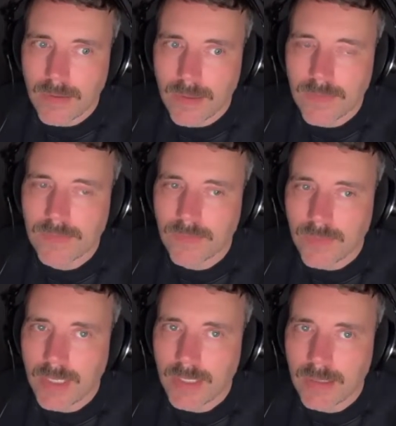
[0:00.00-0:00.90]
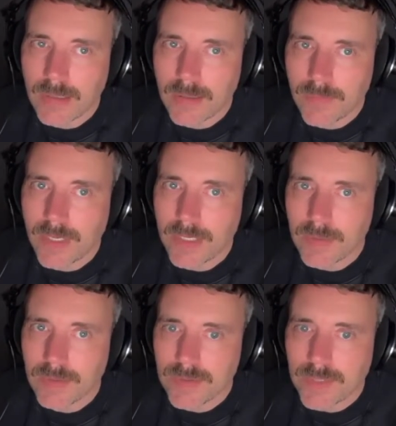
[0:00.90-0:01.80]
is a really, really
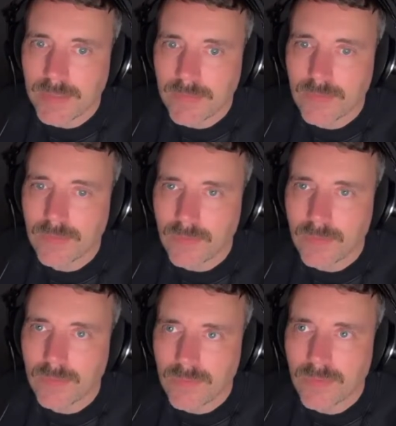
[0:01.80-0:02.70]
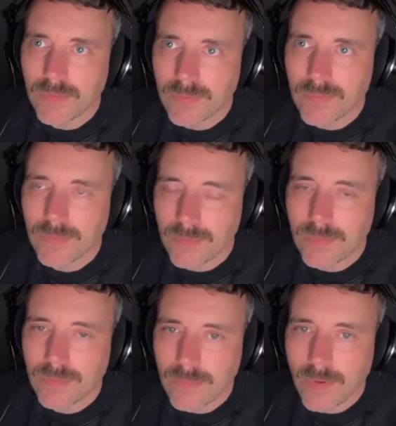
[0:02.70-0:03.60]
good trait to
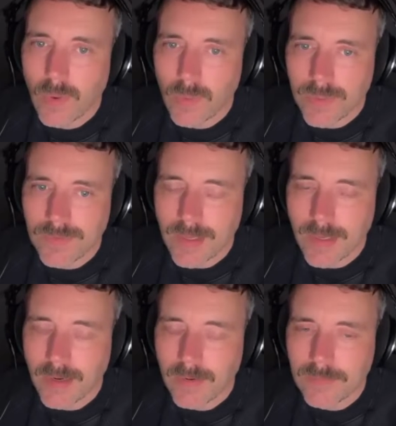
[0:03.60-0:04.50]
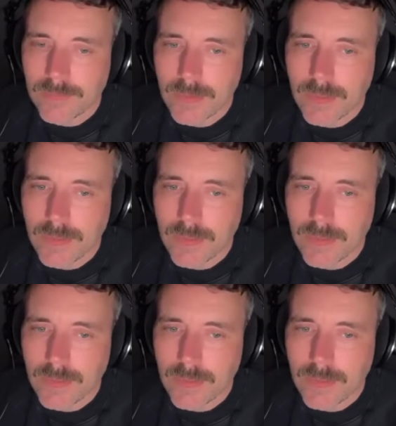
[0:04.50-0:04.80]
hone and take care of.